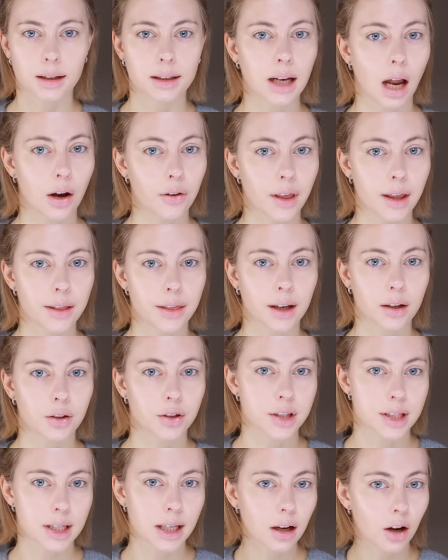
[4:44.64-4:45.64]
Now that the
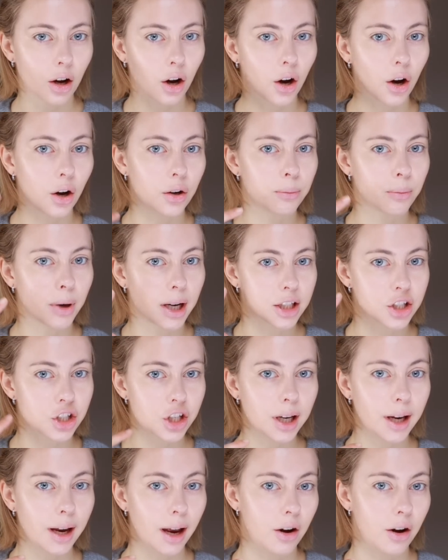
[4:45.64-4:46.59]
concealer on my cheek